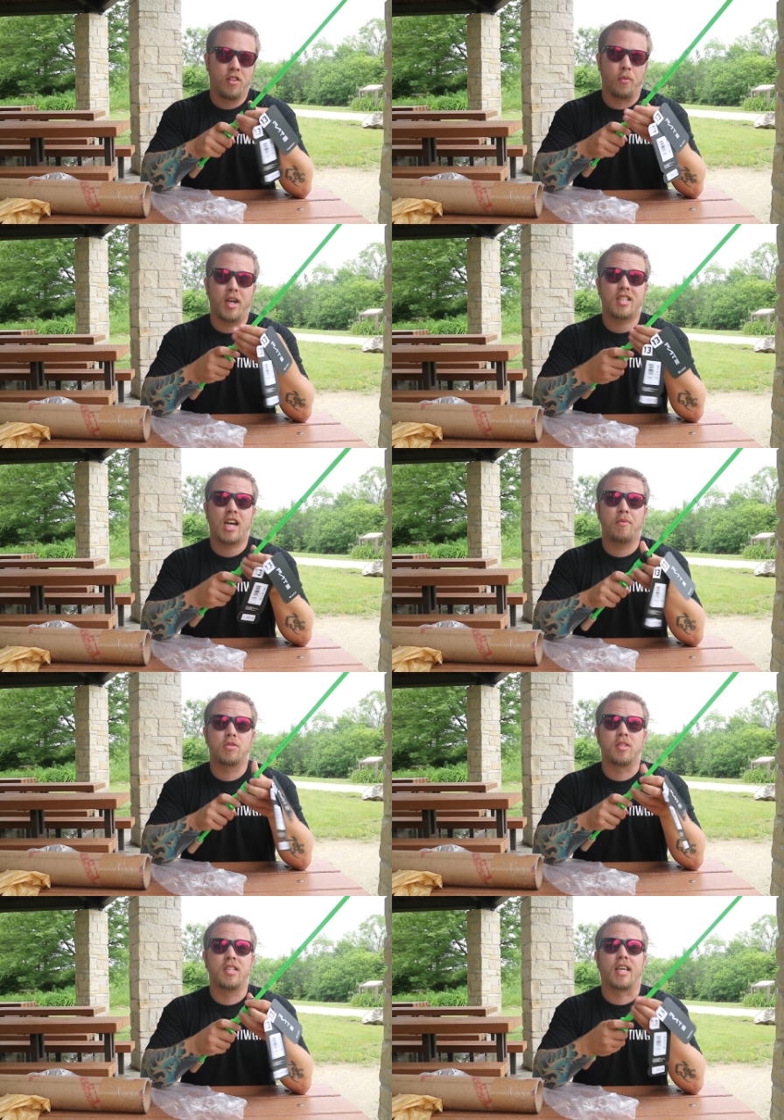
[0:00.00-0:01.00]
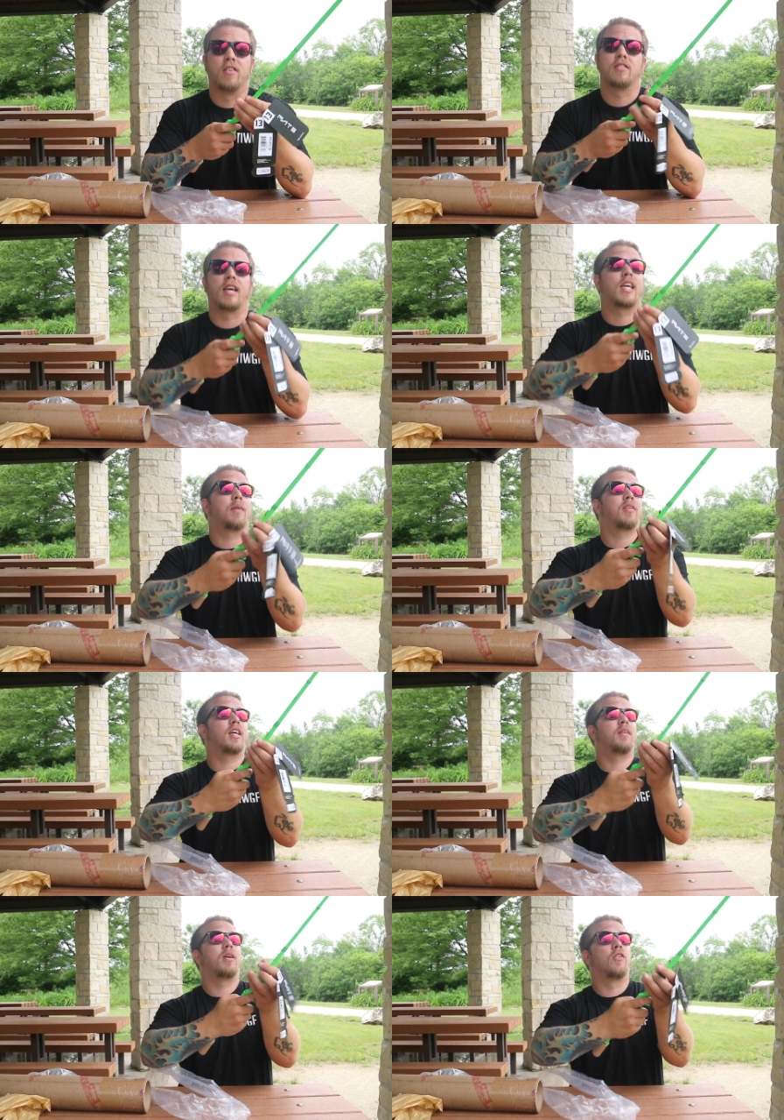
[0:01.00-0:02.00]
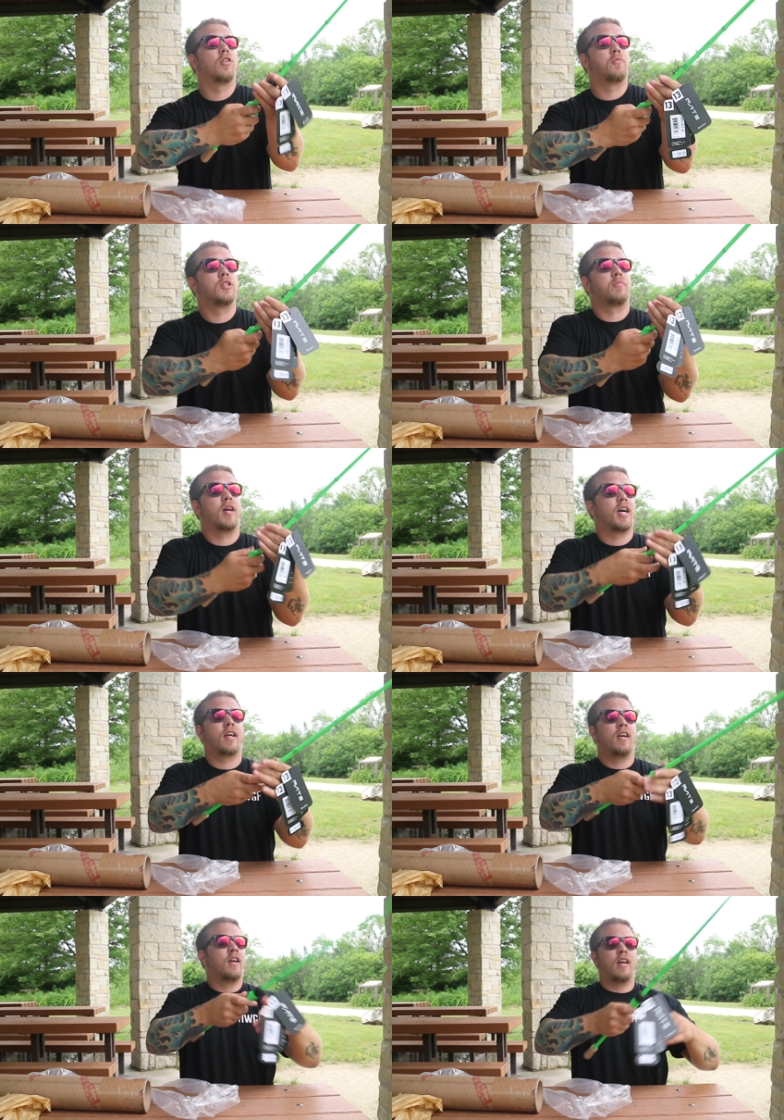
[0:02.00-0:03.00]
The wait time was ridiculous. I kept on getting my order pushed back.